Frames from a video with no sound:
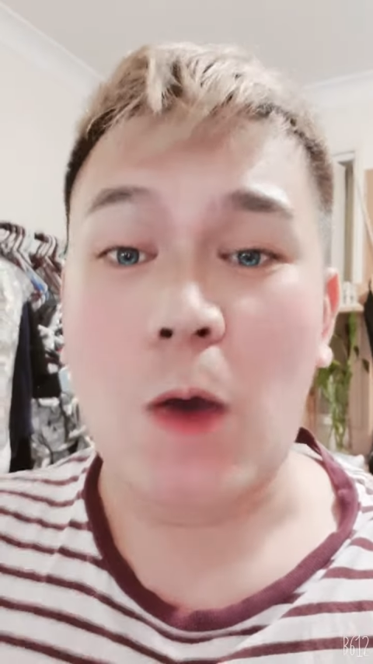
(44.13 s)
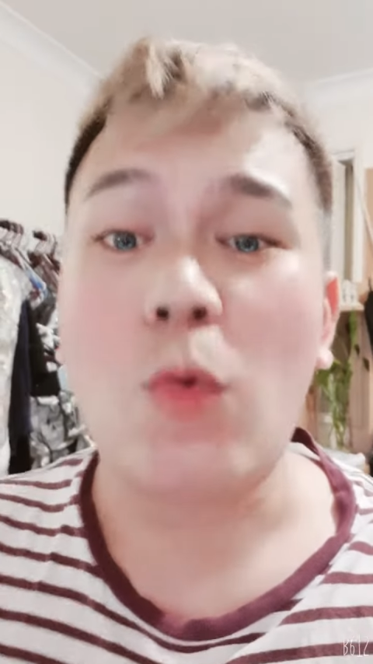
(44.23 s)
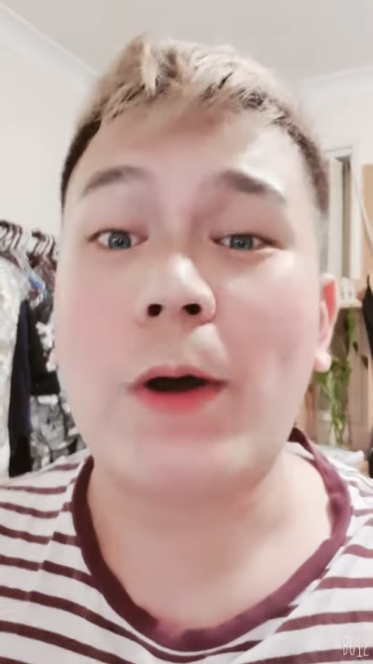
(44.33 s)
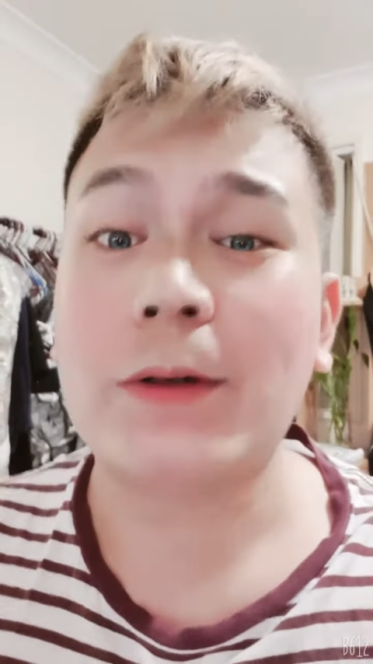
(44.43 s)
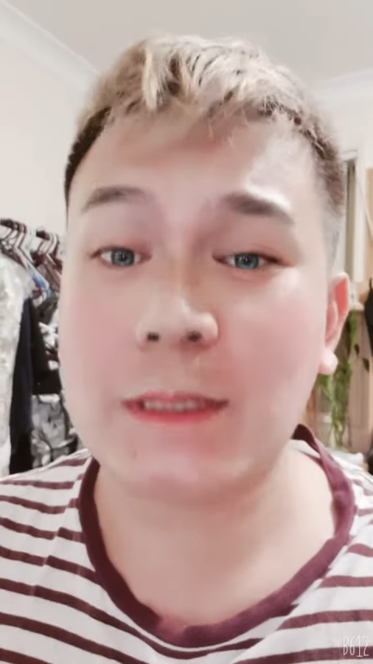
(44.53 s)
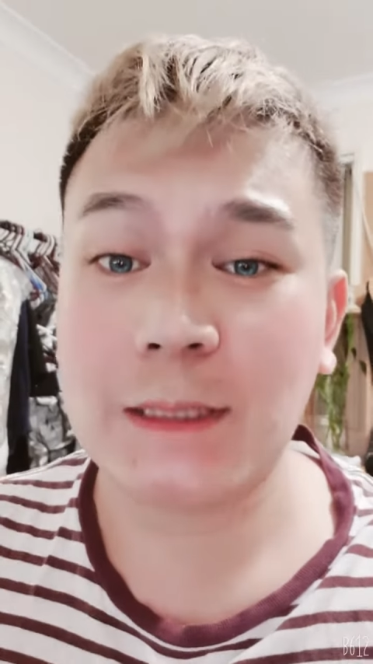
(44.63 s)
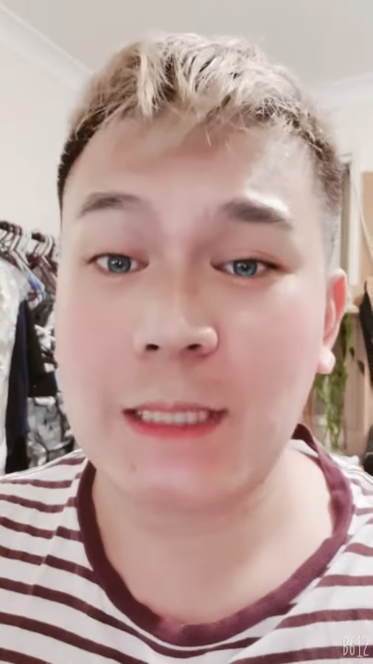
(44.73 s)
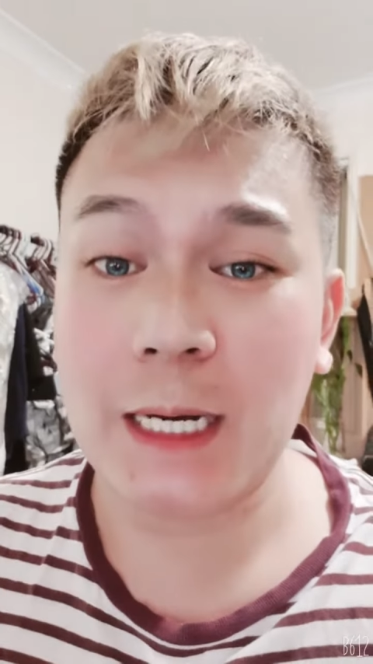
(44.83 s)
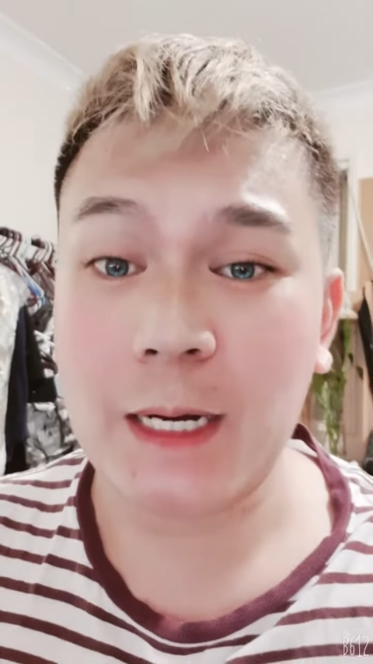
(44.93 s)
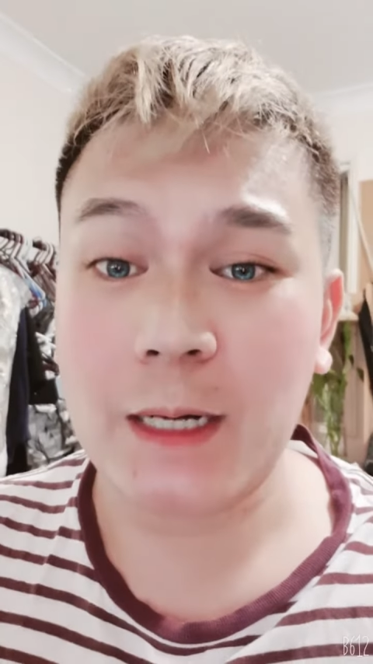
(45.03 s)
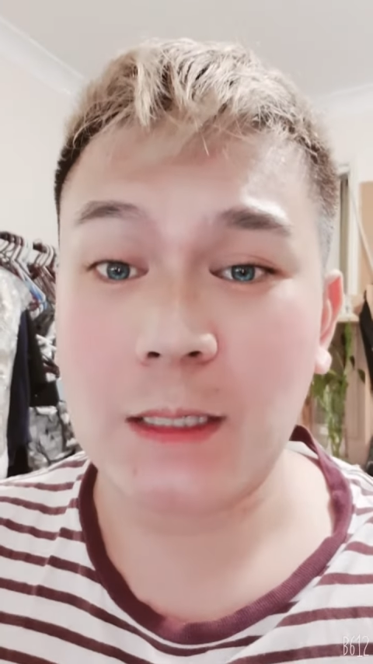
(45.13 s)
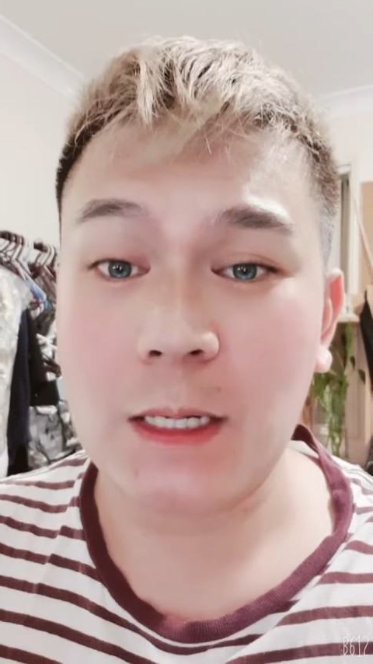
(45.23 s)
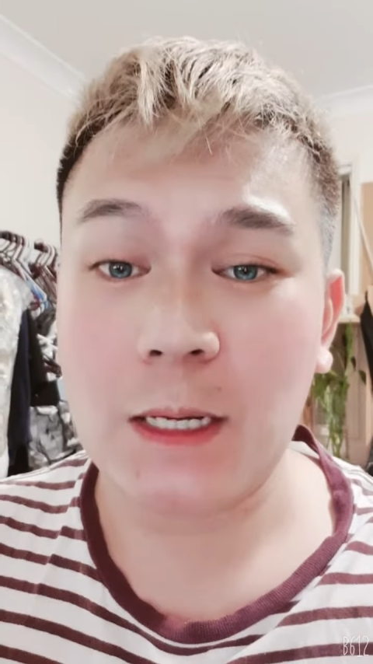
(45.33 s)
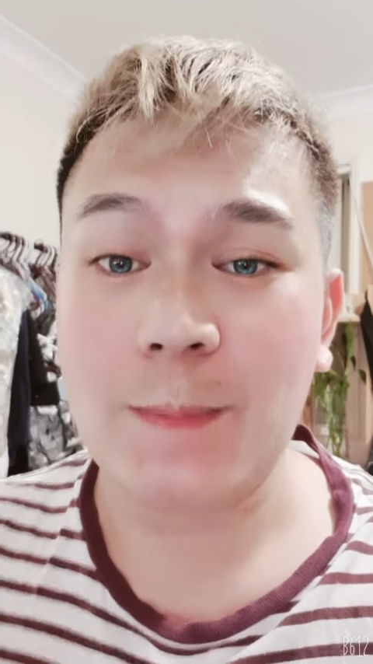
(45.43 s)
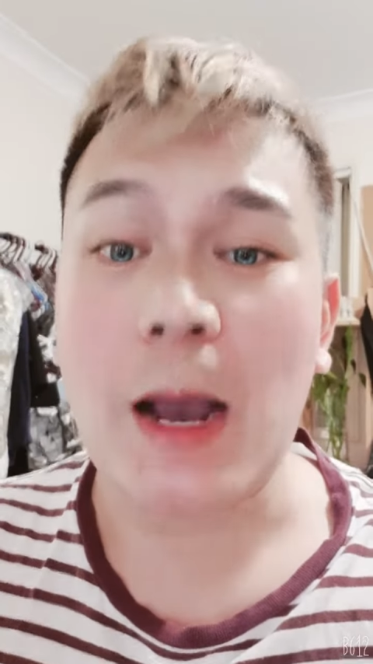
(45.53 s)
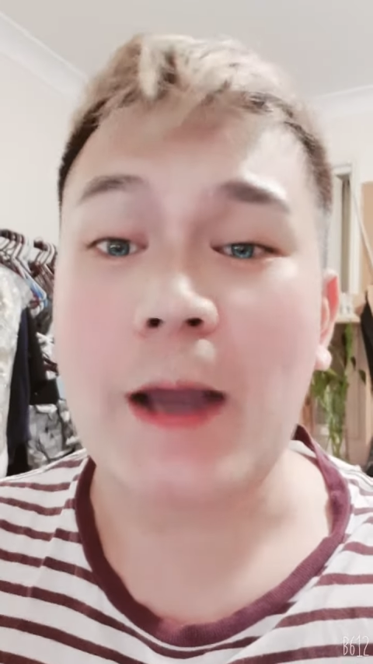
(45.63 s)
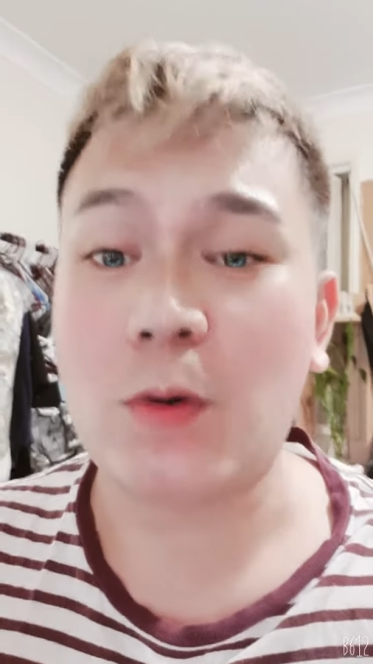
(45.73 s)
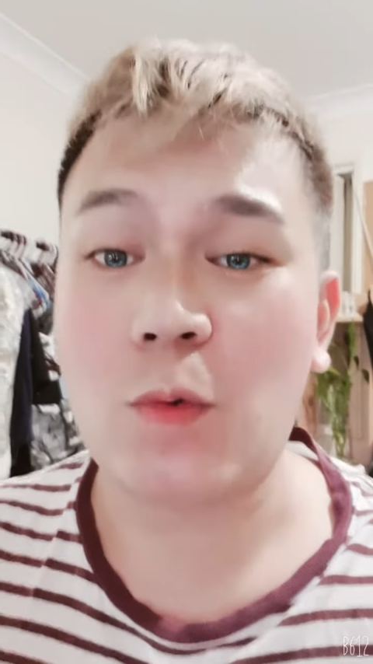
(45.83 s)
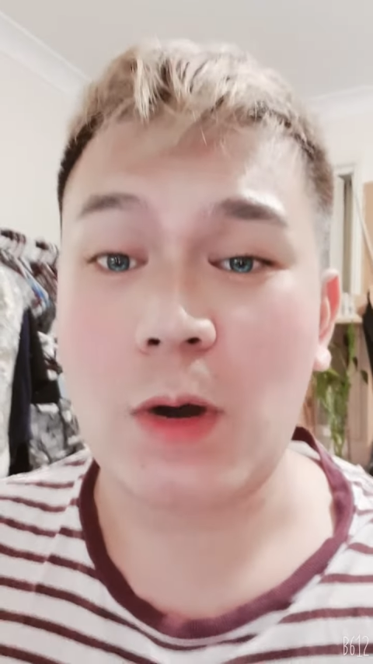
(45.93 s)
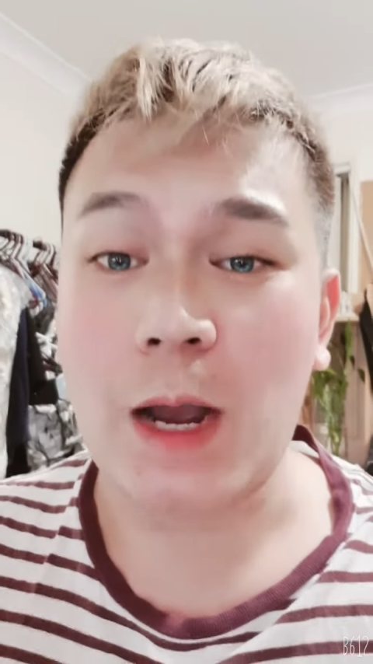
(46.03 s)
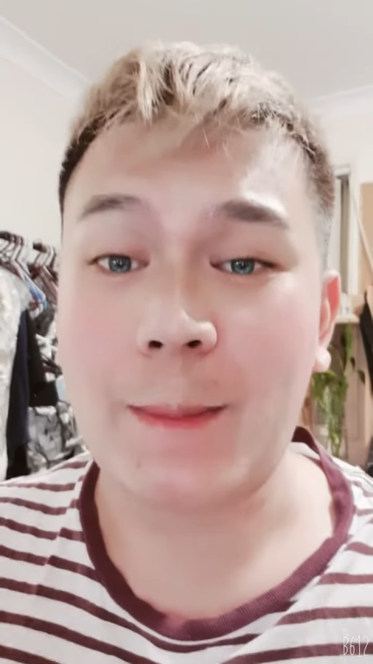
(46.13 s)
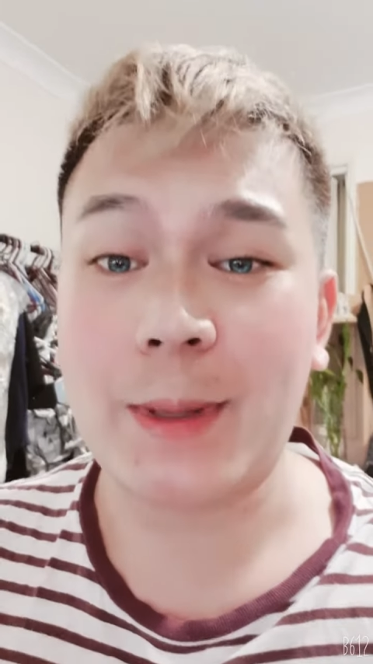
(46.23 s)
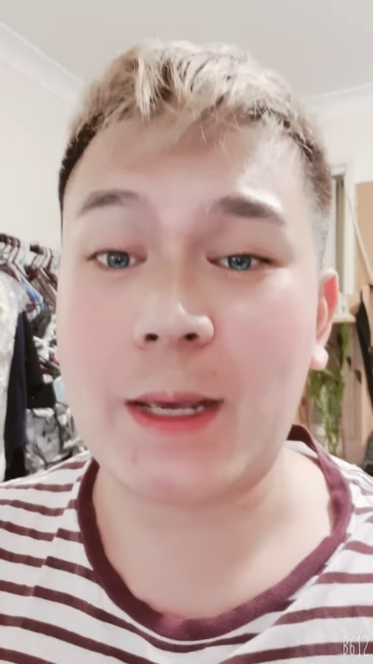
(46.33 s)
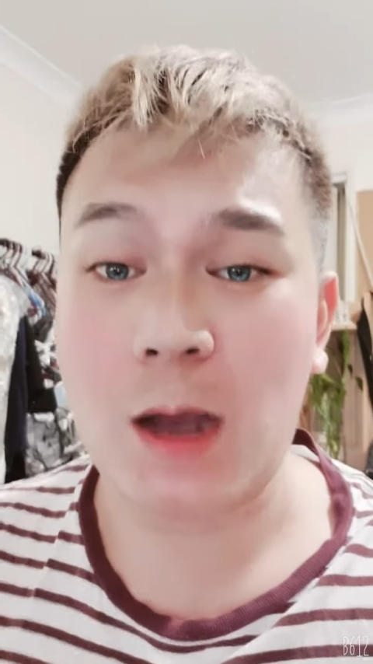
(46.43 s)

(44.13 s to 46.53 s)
I want to sing it, but